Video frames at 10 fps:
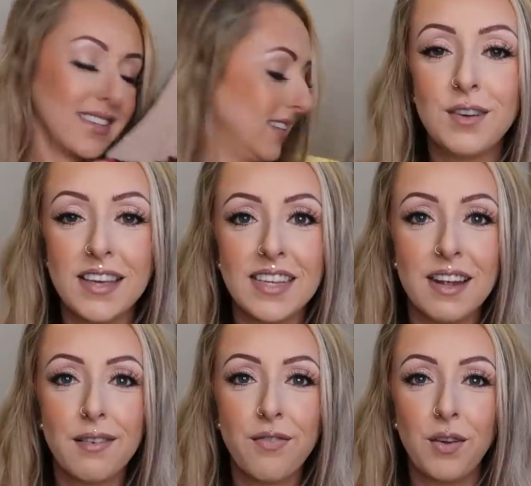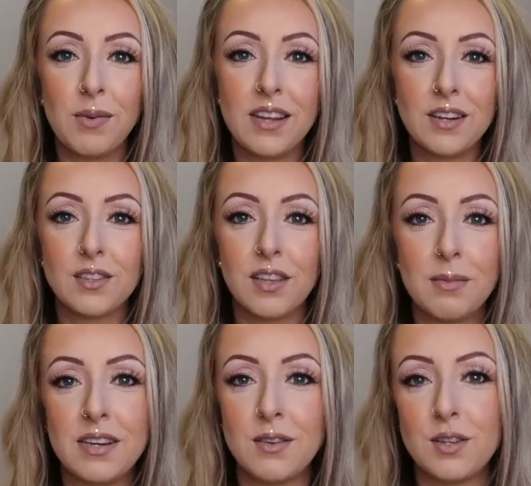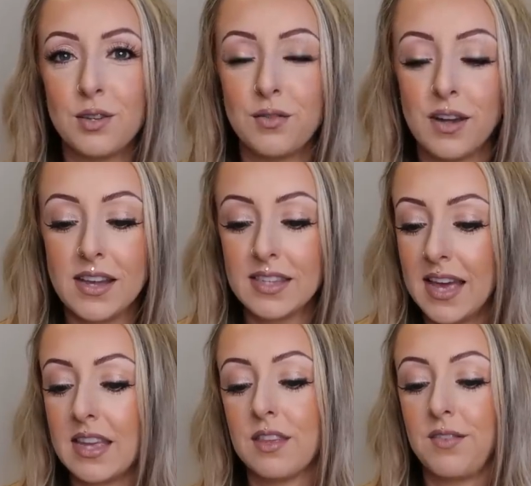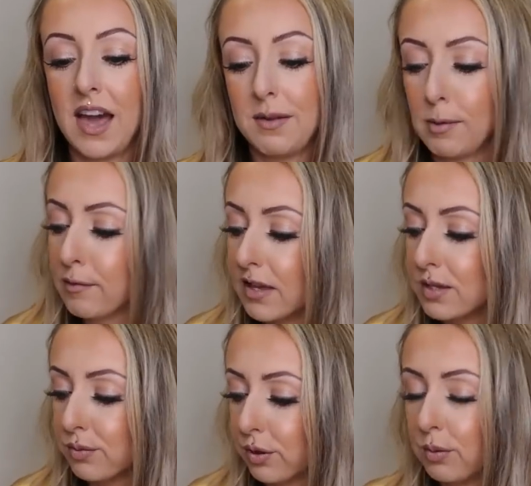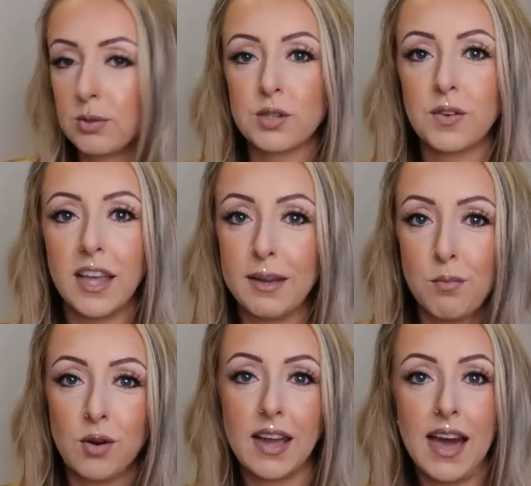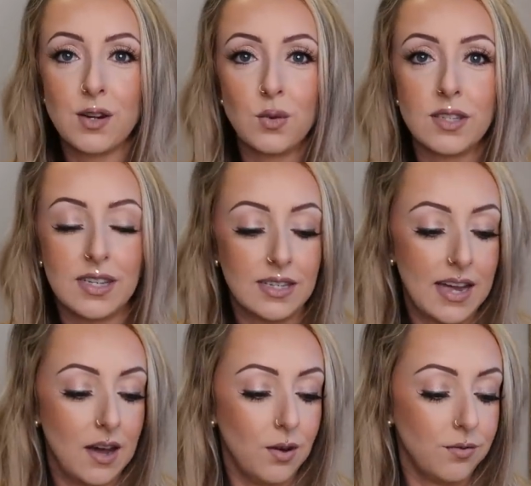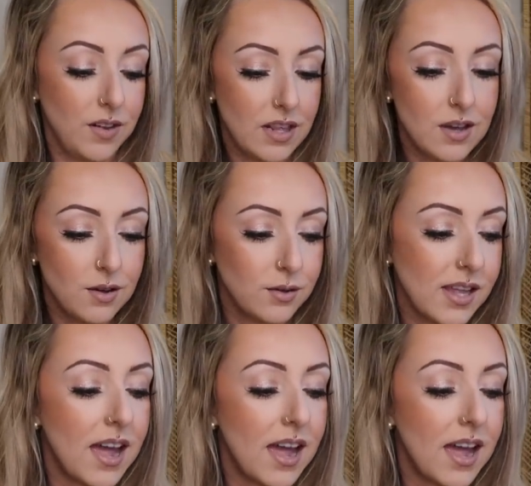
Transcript: You guys, I never film in here, so let me know too if you guys like the vibe of this room just for like more casual sit down videos.